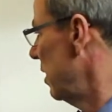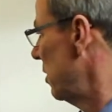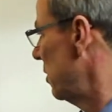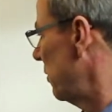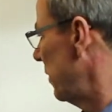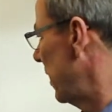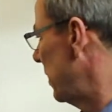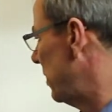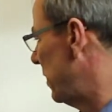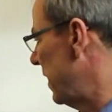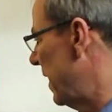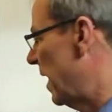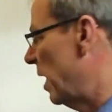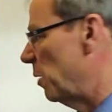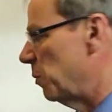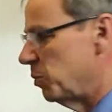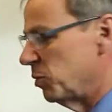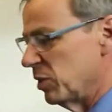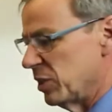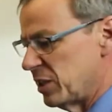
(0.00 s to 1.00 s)
So that's the
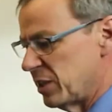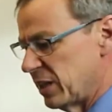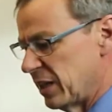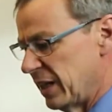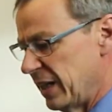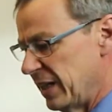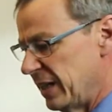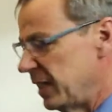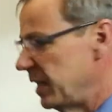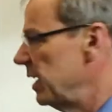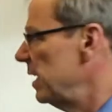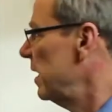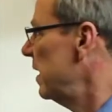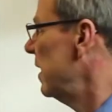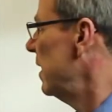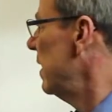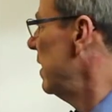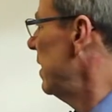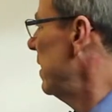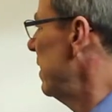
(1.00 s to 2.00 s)
output side.
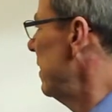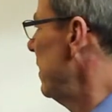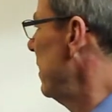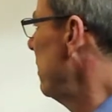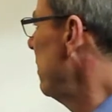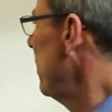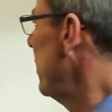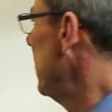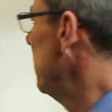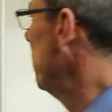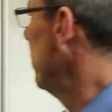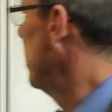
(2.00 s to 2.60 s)
The other thing